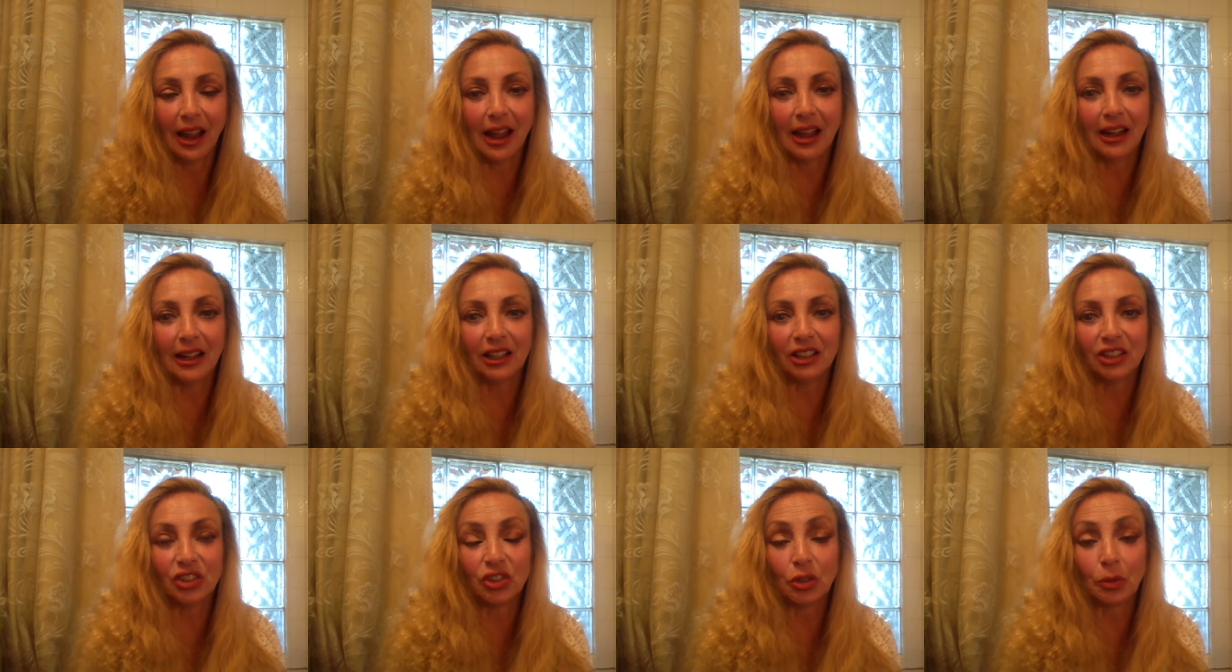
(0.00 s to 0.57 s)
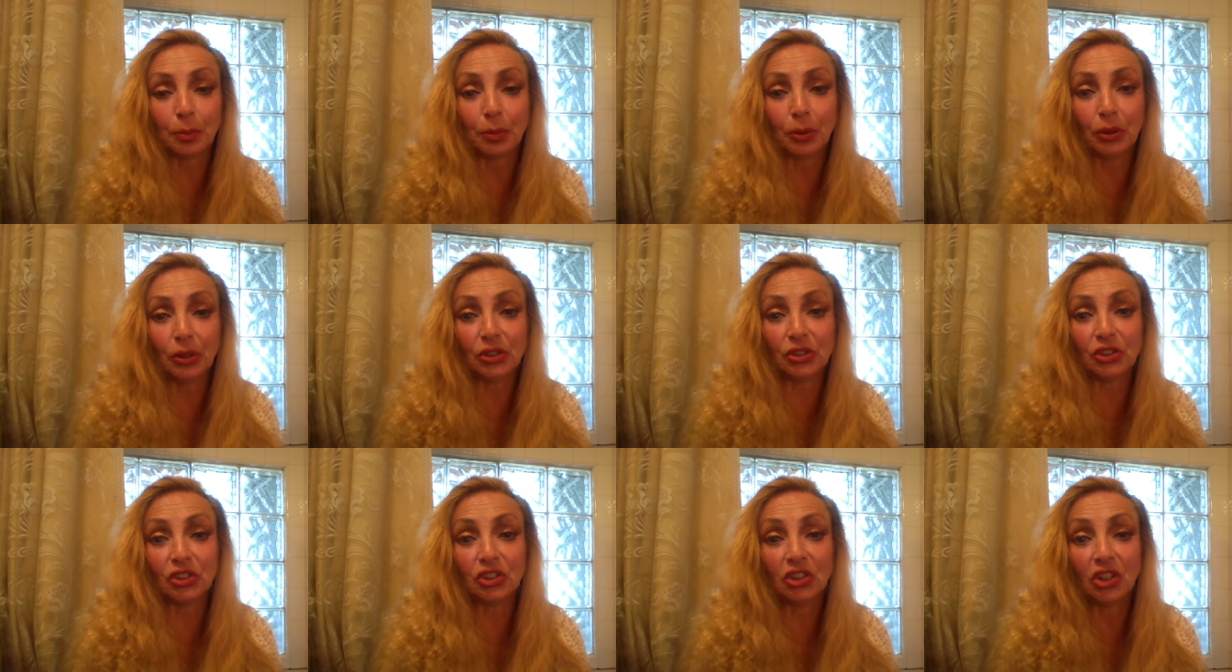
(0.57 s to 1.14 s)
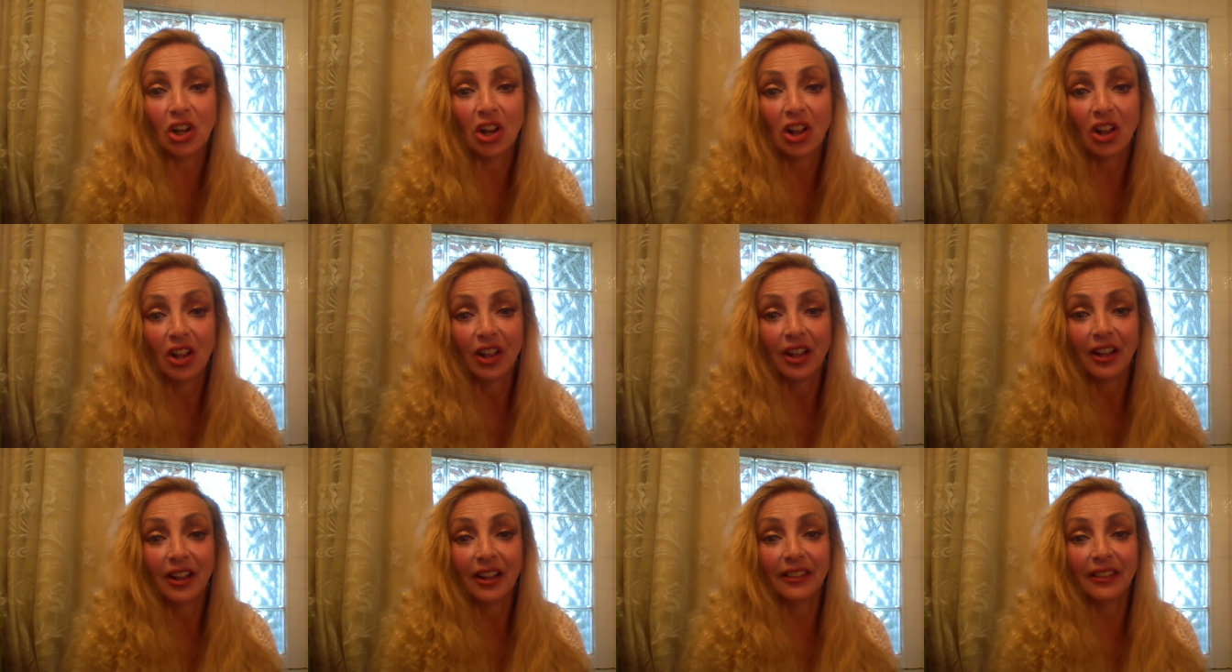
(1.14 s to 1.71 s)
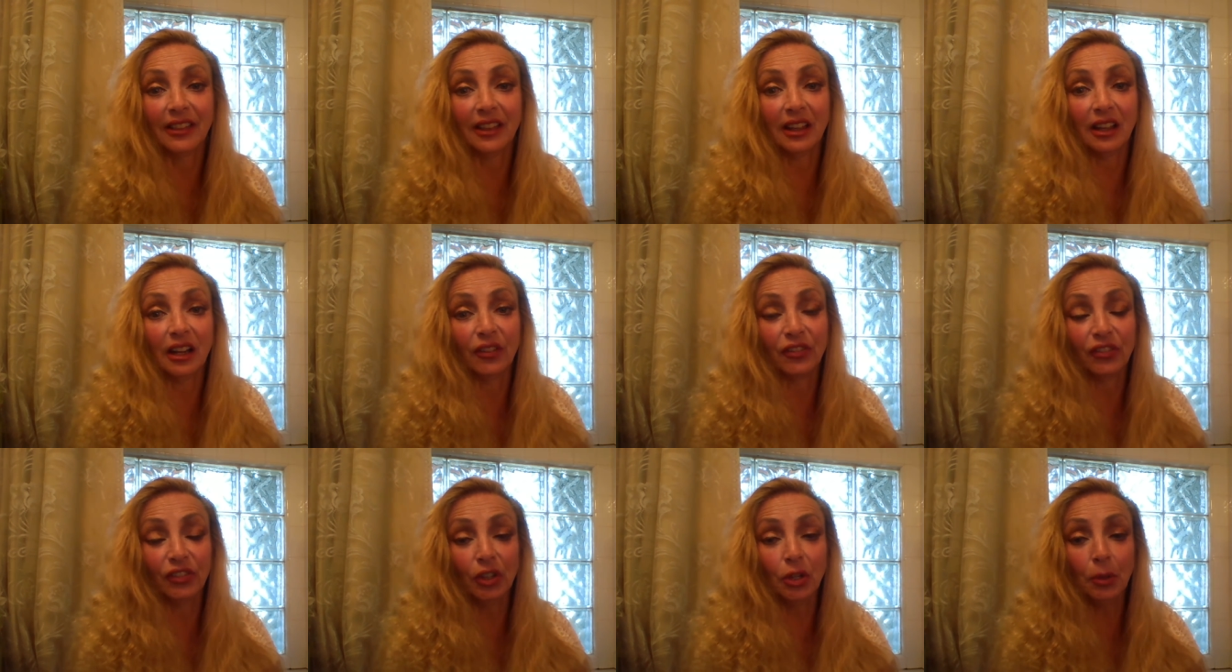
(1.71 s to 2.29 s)
and it's to push that
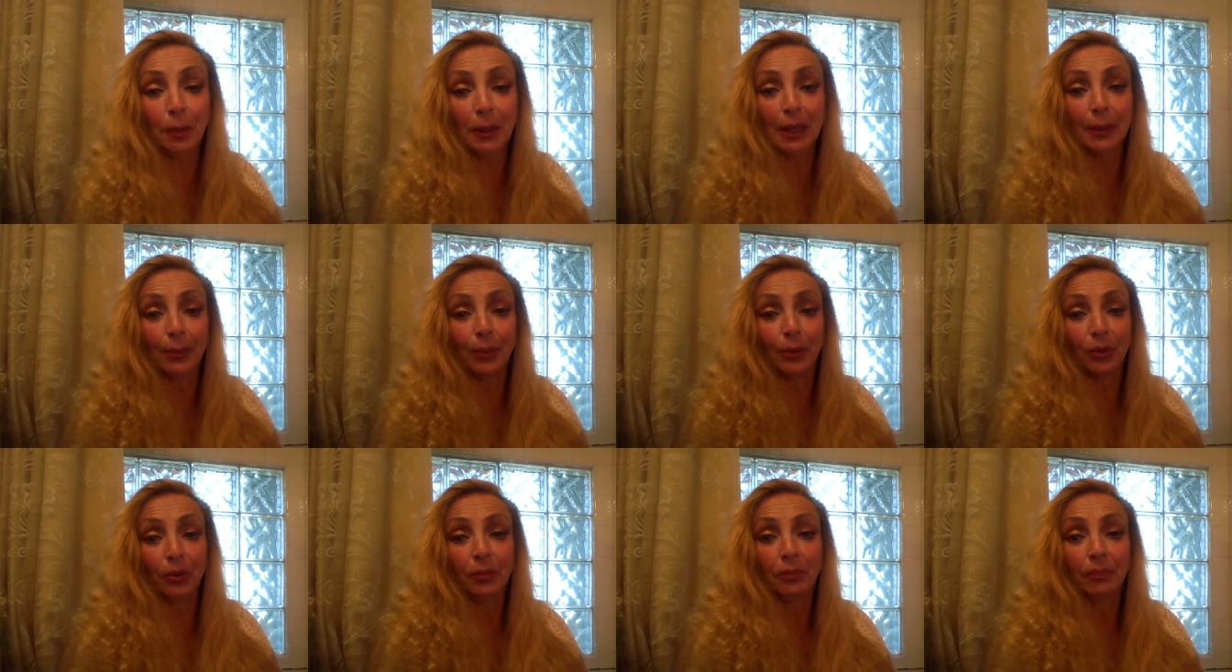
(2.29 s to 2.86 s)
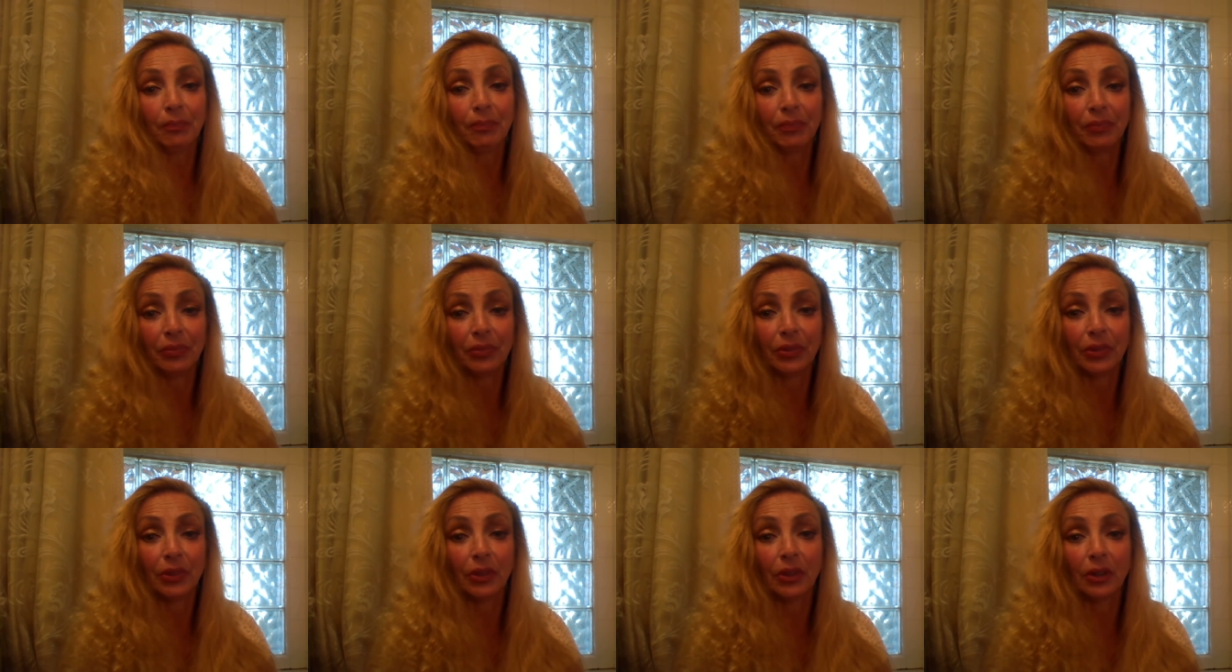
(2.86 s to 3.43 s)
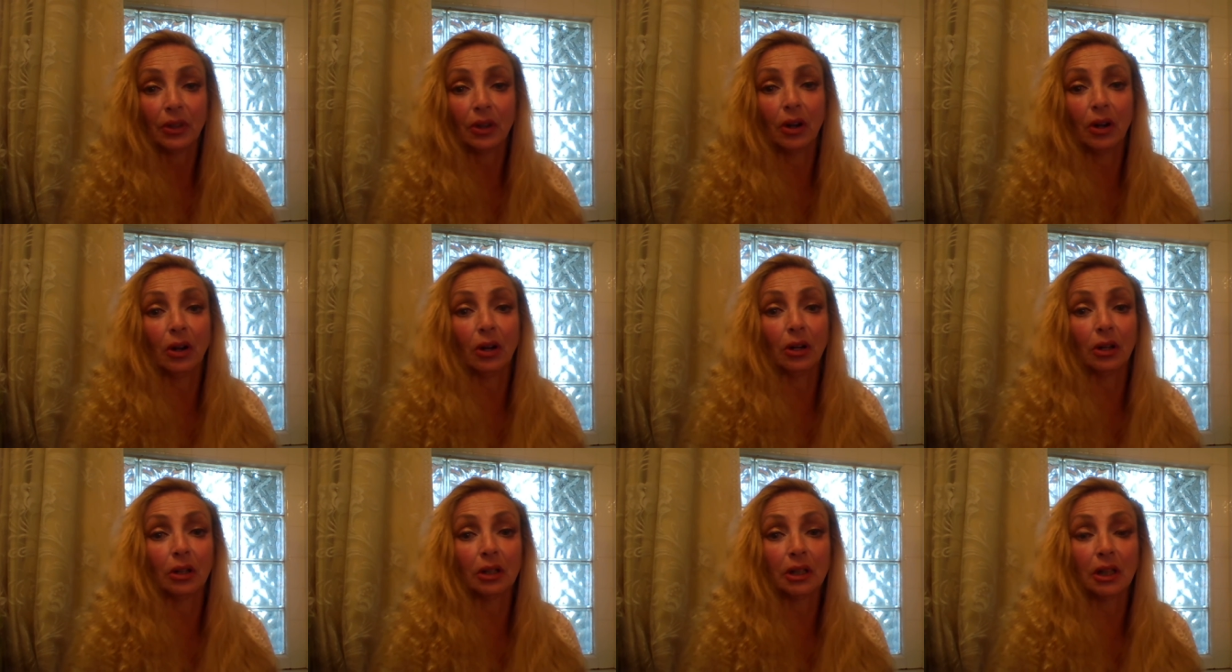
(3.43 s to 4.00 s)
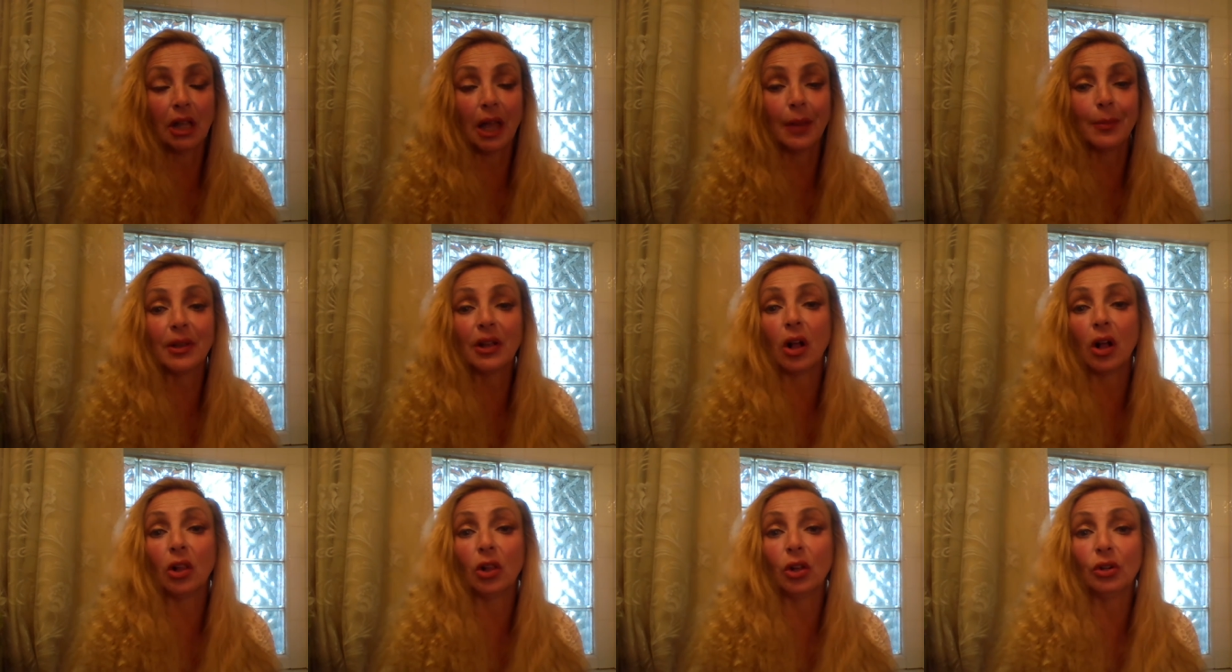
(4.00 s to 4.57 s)
a few people are
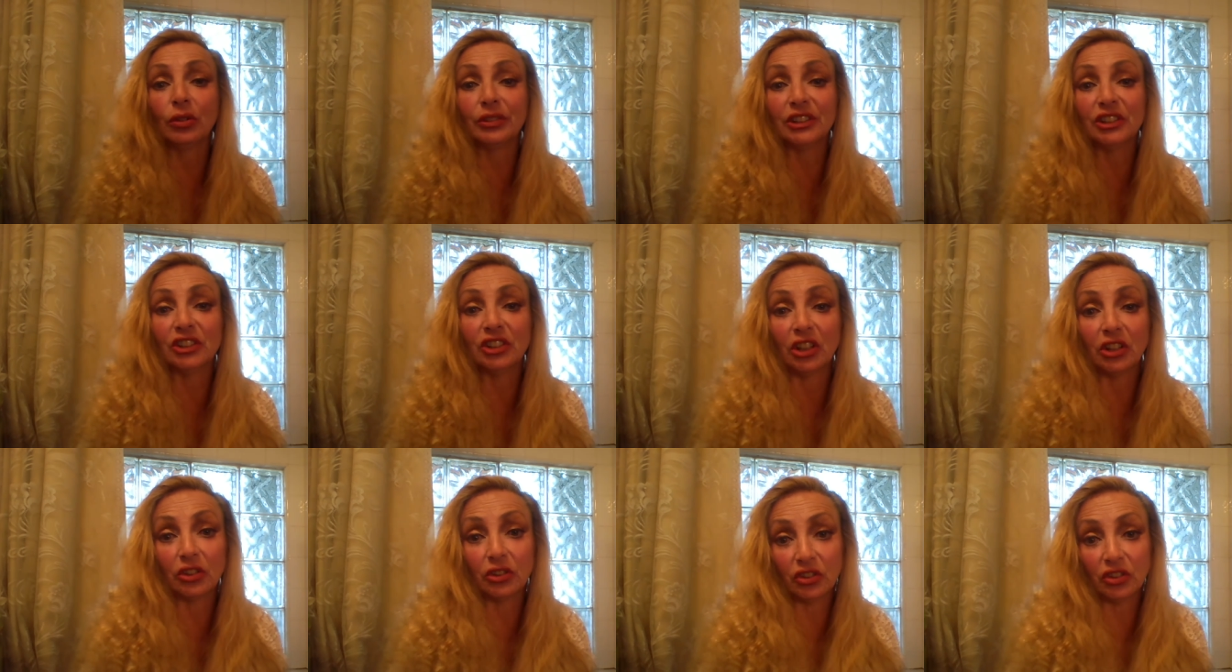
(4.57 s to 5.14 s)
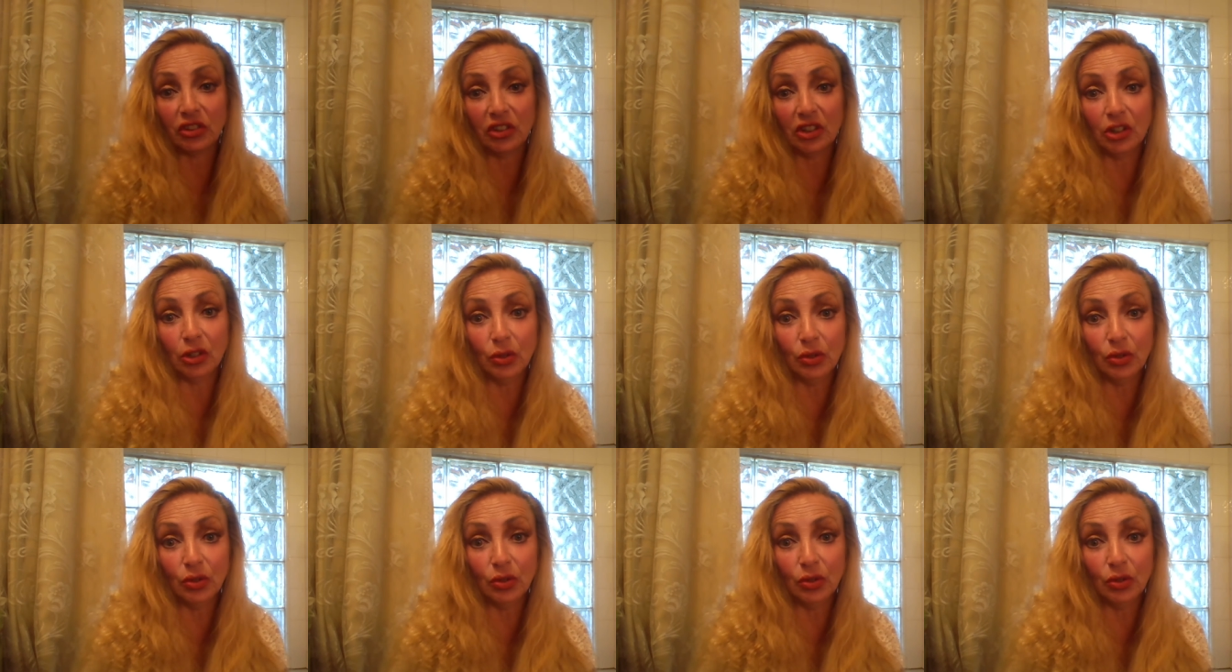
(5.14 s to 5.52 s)
climbing all over each other to see